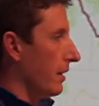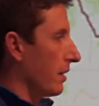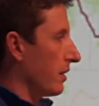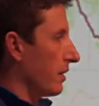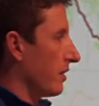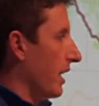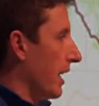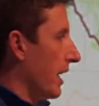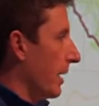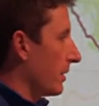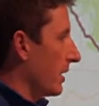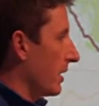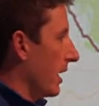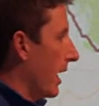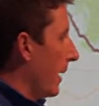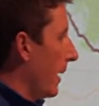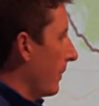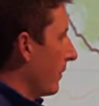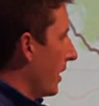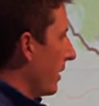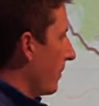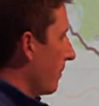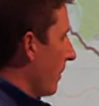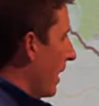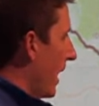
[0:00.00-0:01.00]
the same time
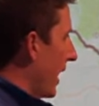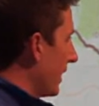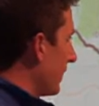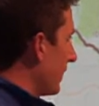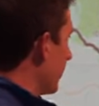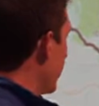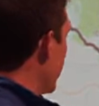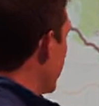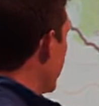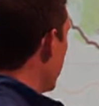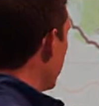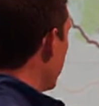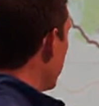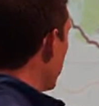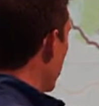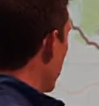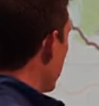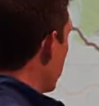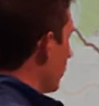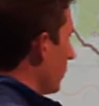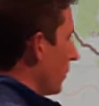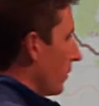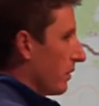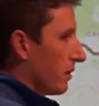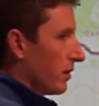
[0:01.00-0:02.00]
that my team can
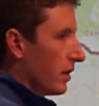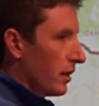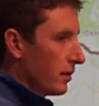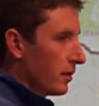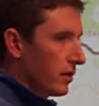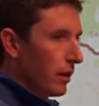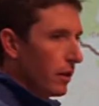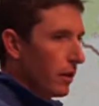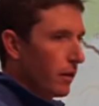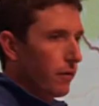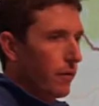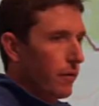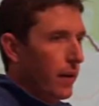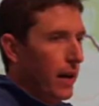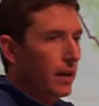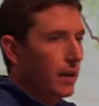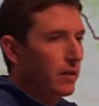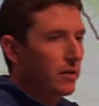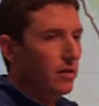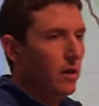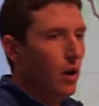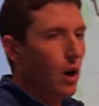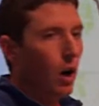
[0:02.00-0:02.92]
use this interface,